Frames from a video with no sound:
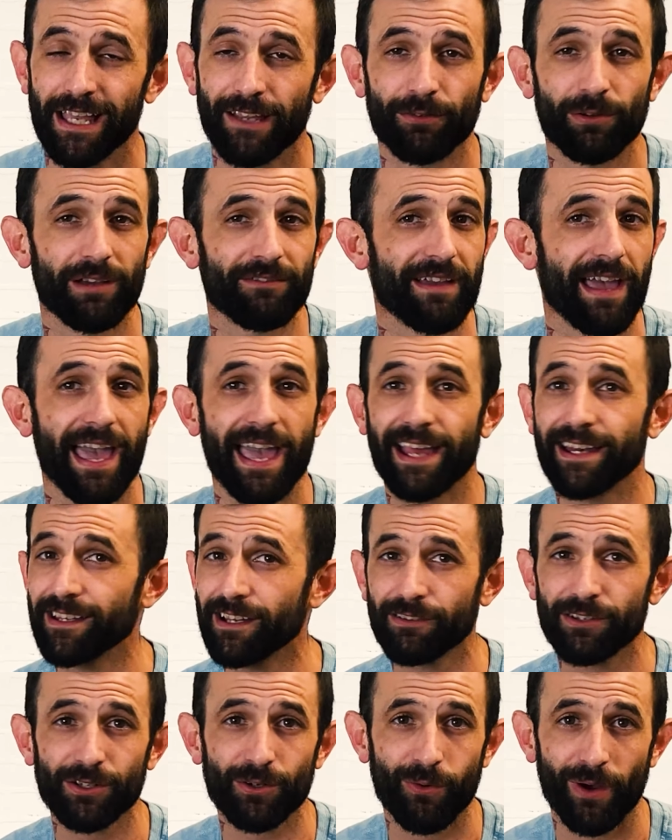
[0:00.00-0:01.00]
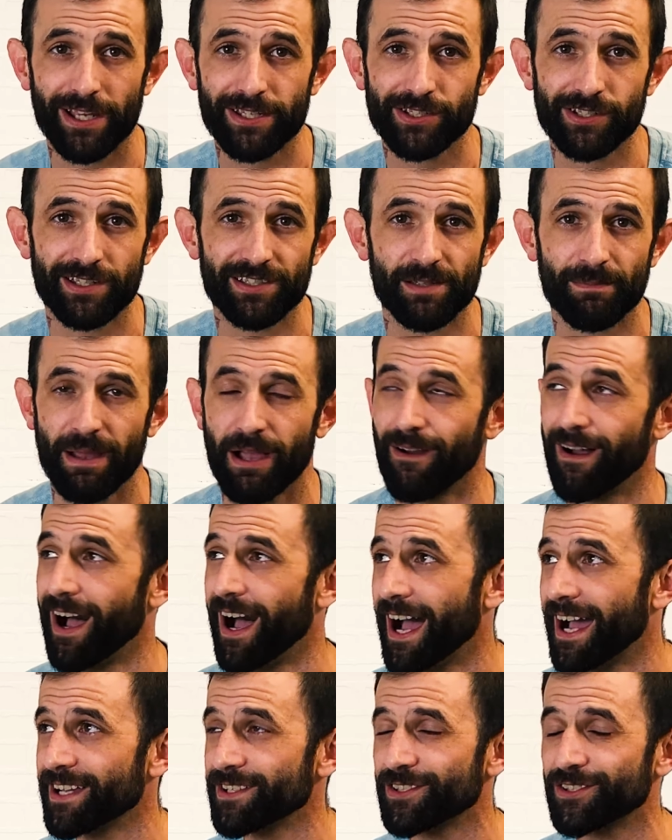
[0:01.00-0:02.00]
you have any other questions about
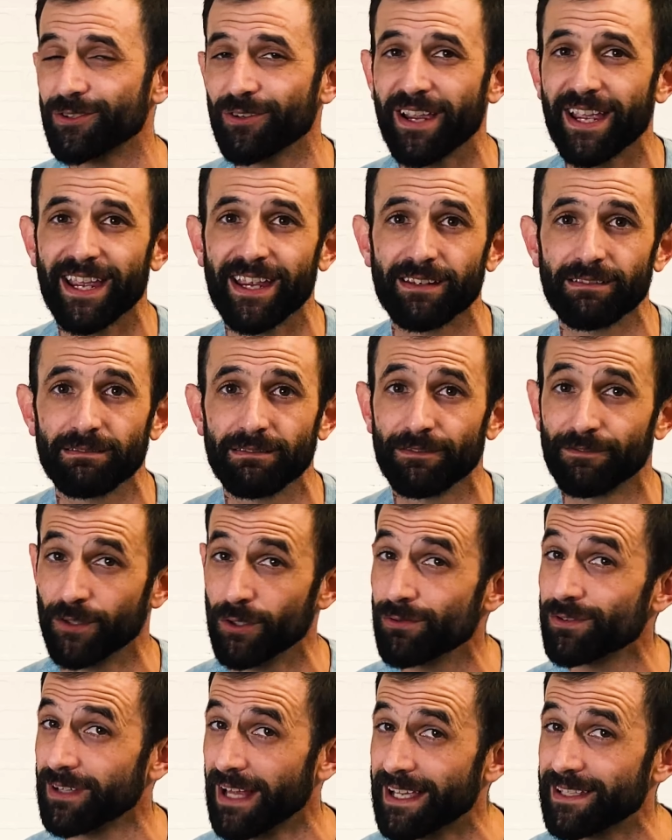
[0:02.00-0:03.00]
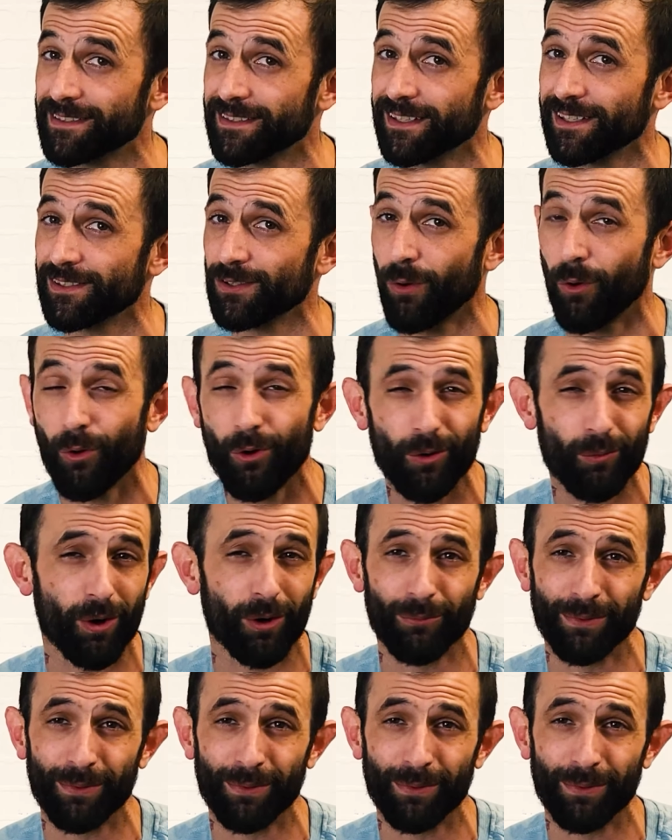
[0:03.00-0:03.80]
eye strain, Fuse lenses, or what we